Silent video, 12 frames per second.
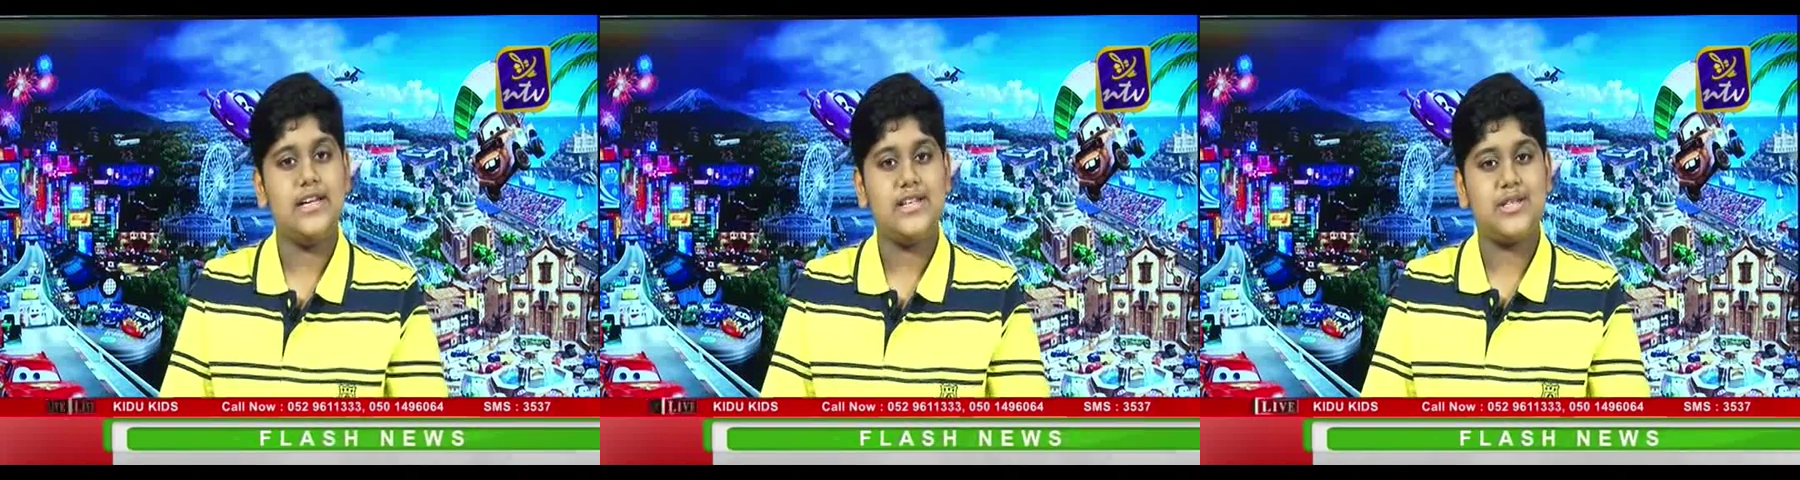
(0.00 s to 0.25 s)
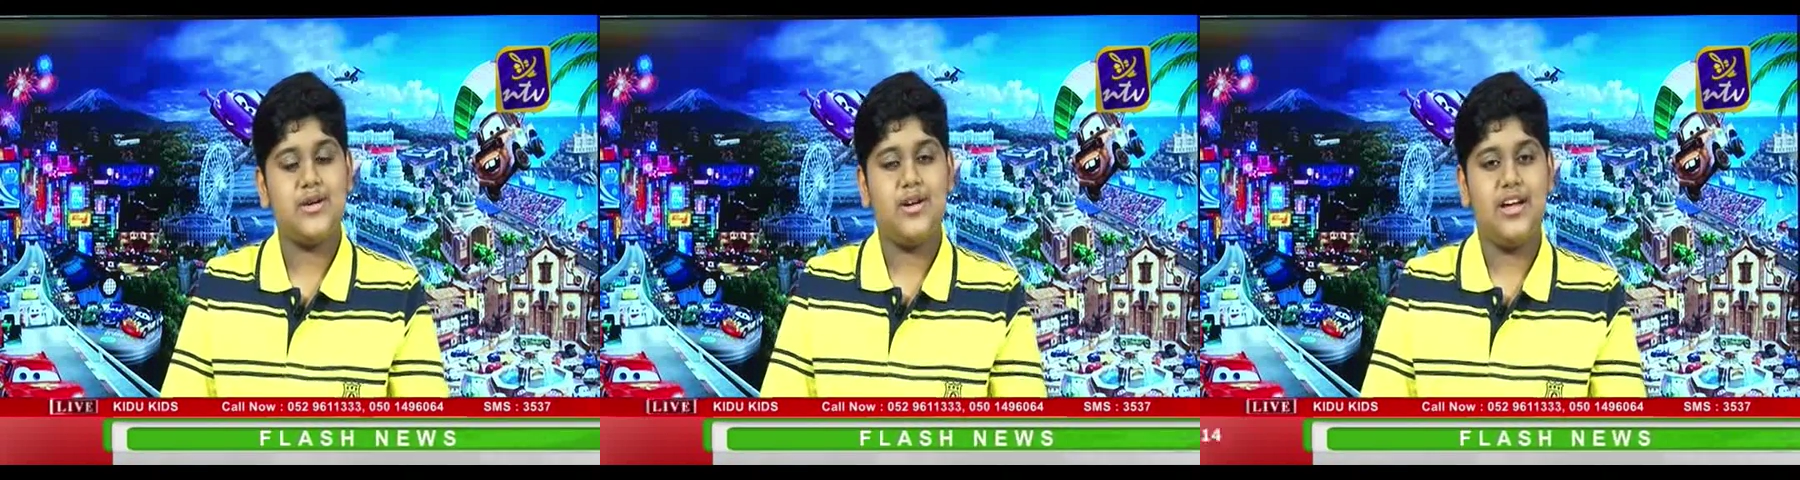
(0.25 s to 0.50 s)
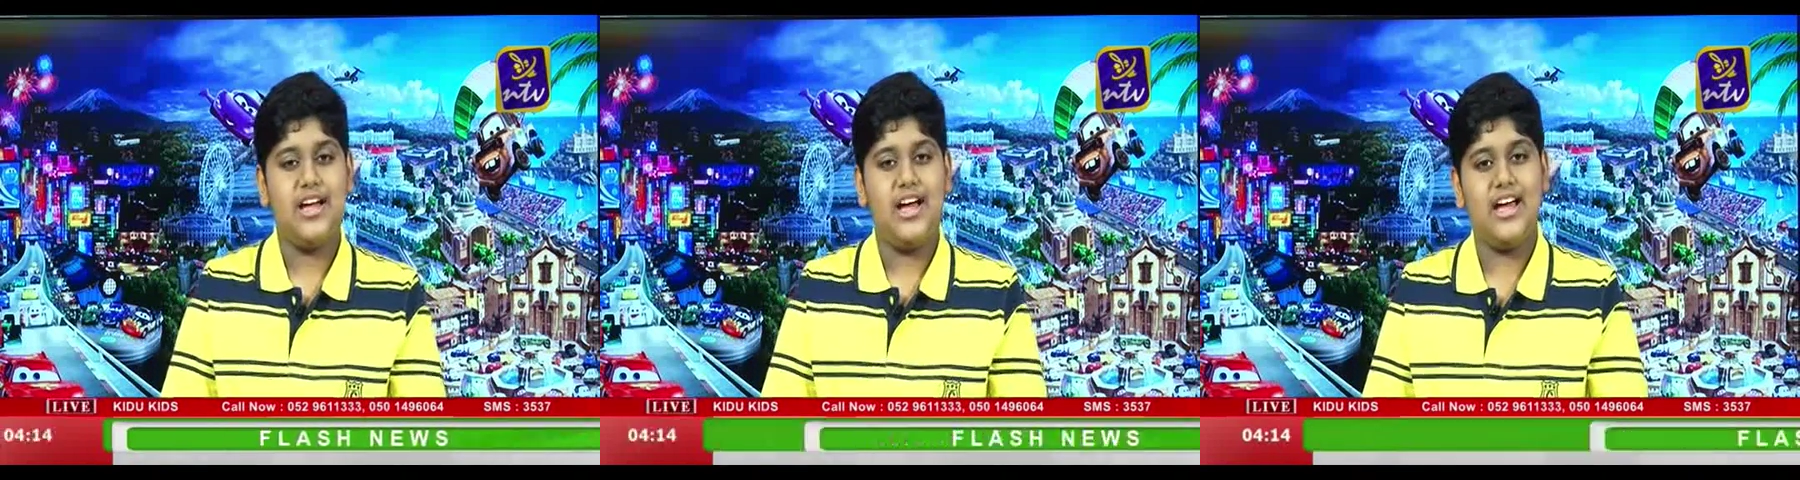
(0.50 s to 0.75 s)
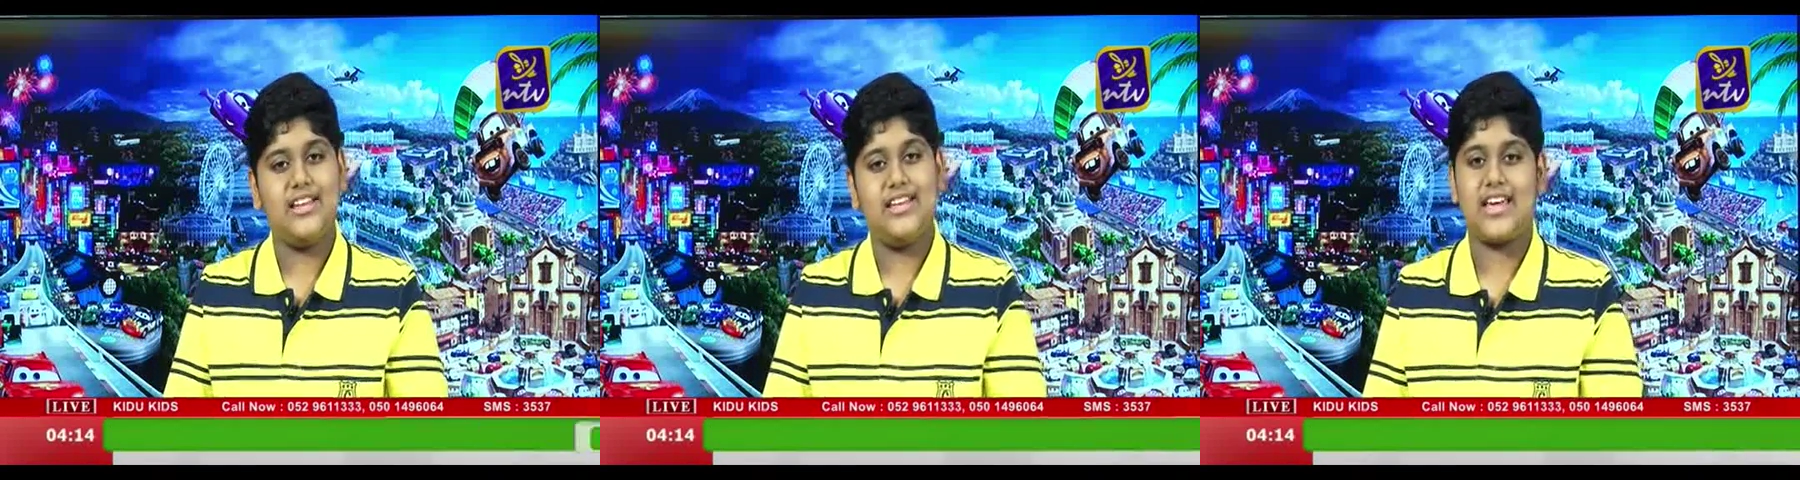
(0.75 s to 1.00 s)
So
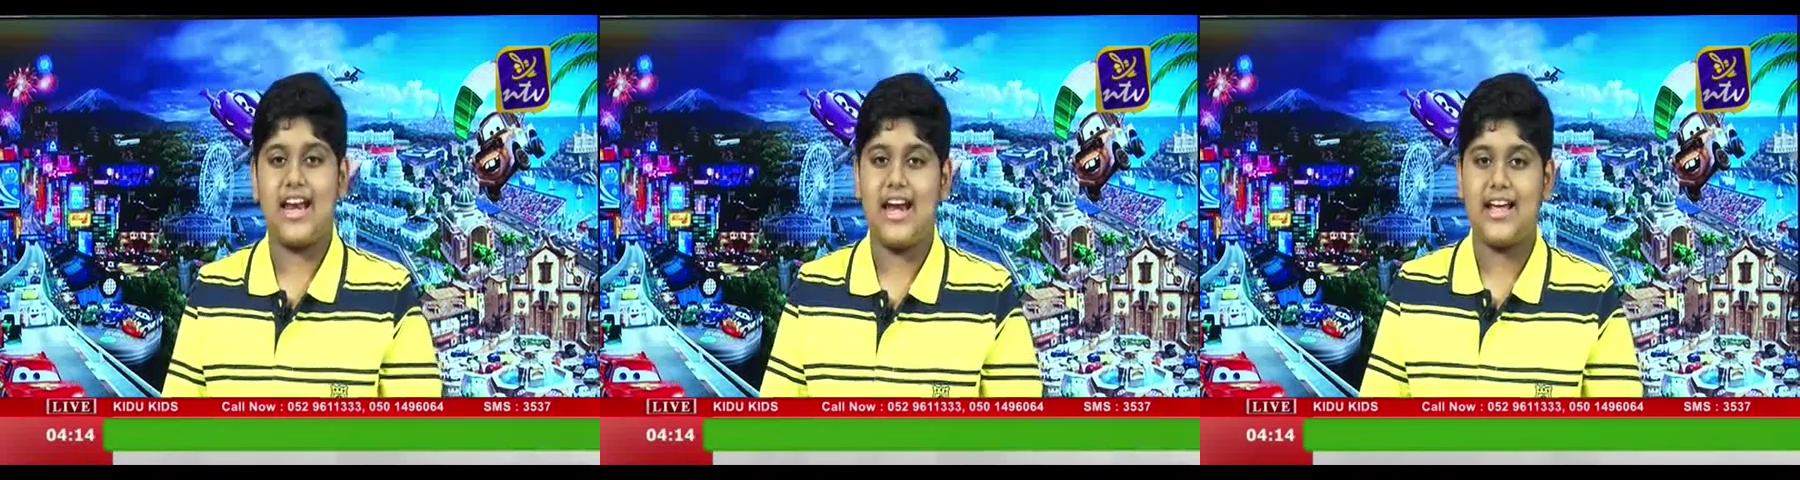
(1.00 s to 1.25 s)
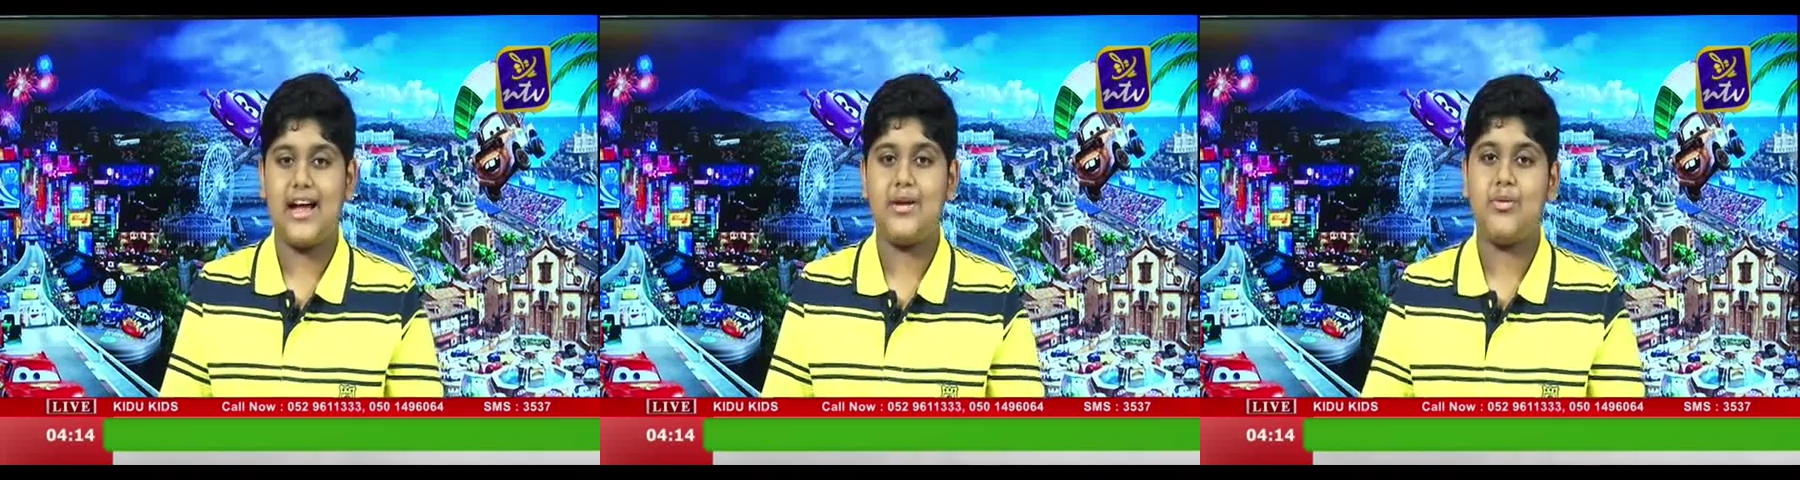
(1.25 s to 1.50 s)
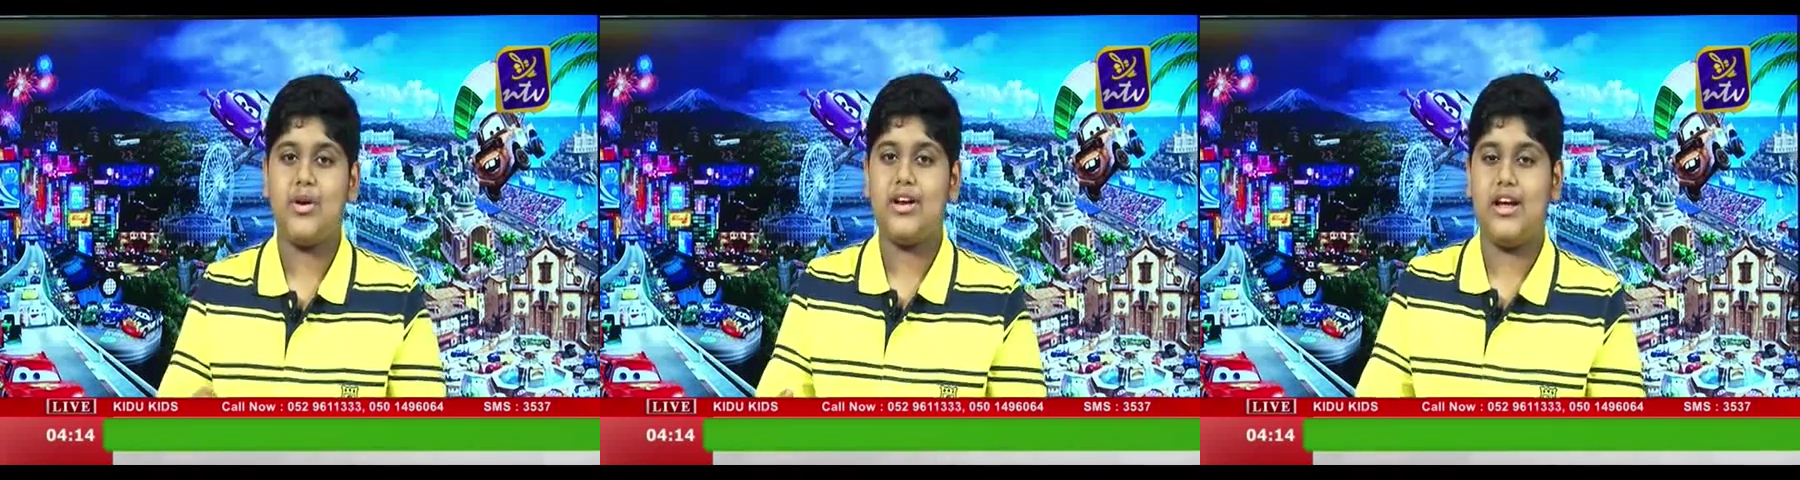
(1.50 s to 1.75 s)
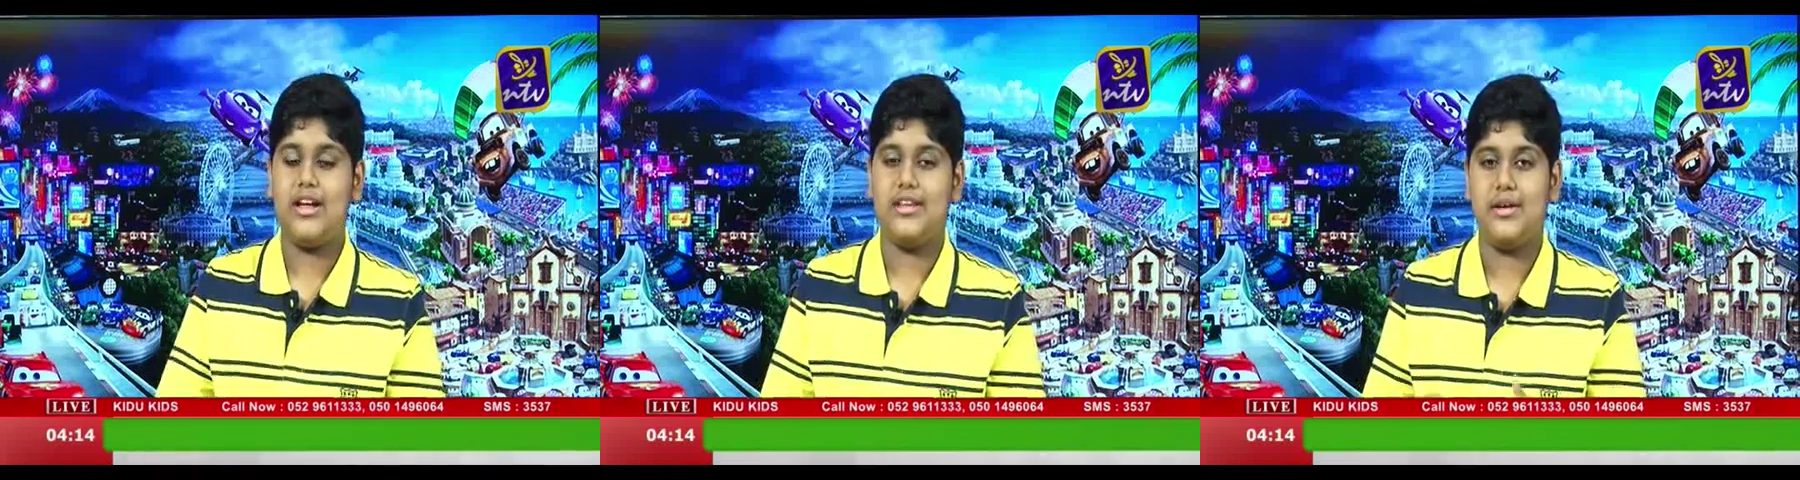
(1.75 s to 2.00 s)
the credit card,